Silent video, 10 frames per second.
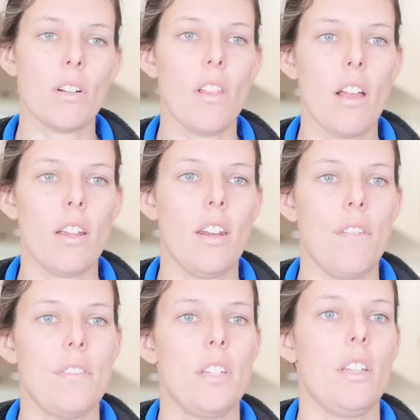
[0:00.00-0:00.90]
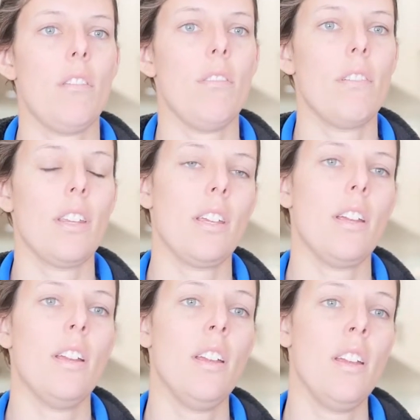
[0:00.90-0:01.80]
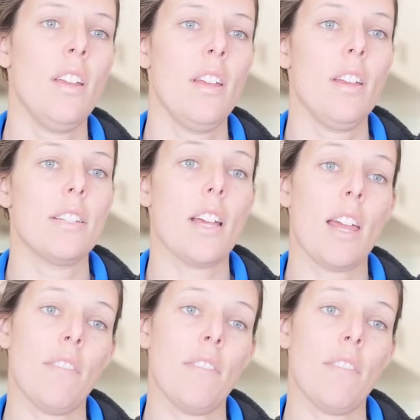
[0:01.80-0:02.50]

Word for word: they're long enough to really dive